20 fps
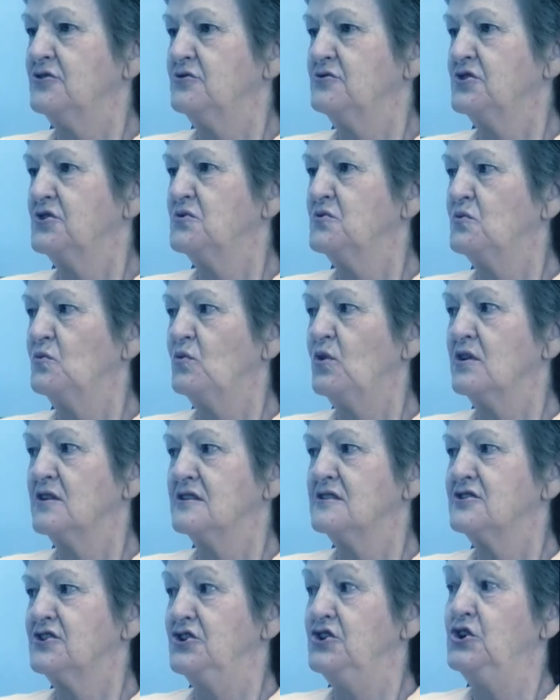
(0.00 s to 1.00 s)
you don't
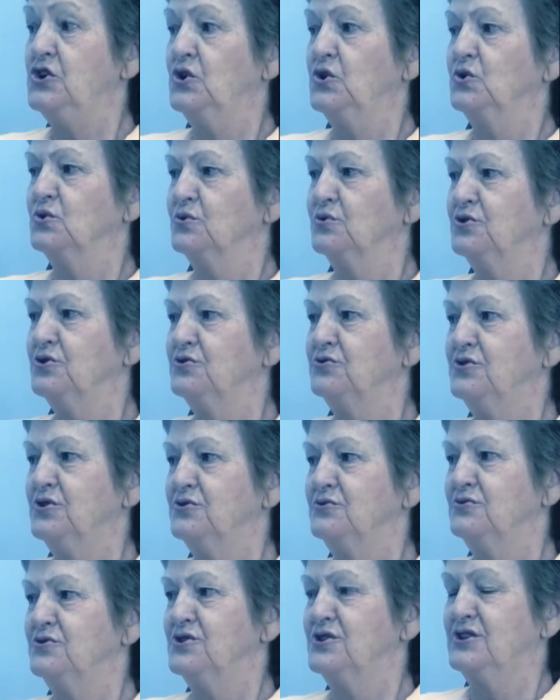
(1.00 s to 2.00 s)
want to know. You
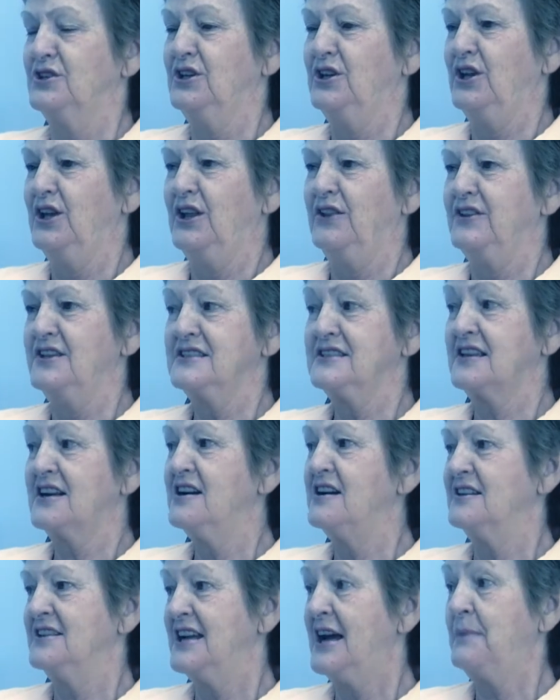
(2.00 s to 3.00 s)
don't, this
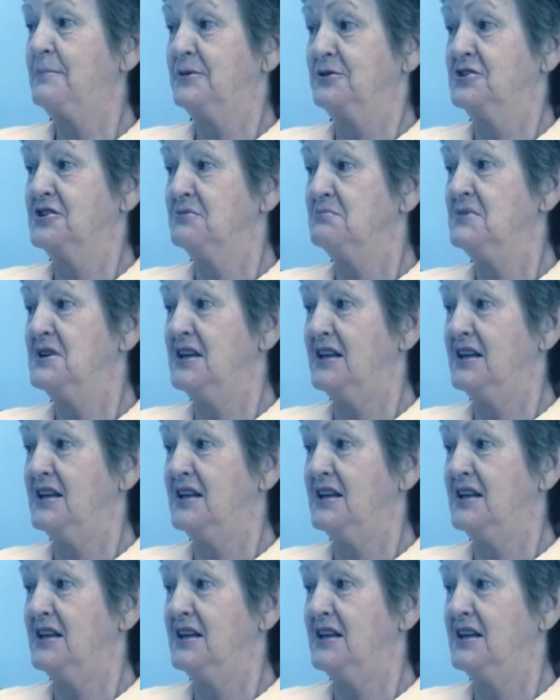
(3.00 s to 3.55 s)
can't happen to me,